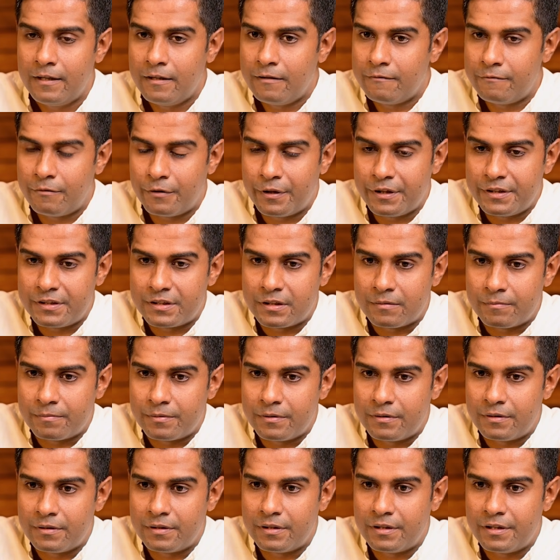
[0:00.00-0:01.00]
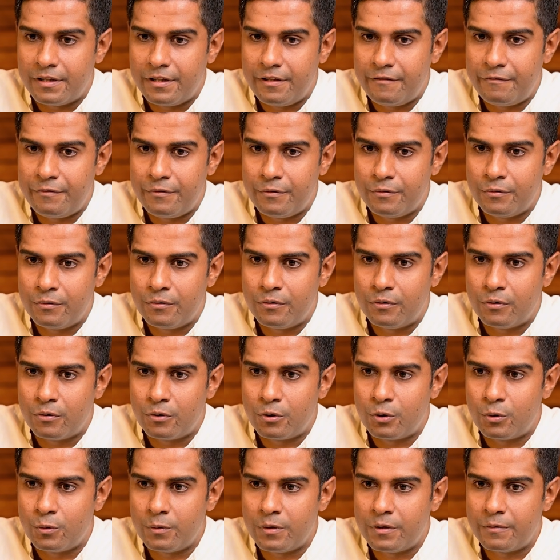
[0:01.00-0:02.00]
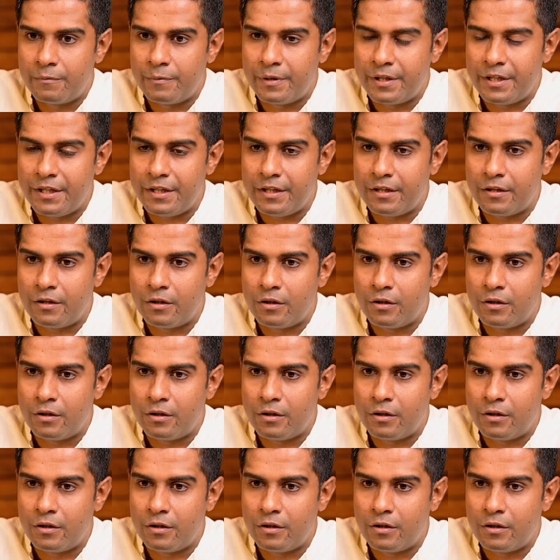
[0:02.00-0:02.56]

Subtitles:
For example, if you go to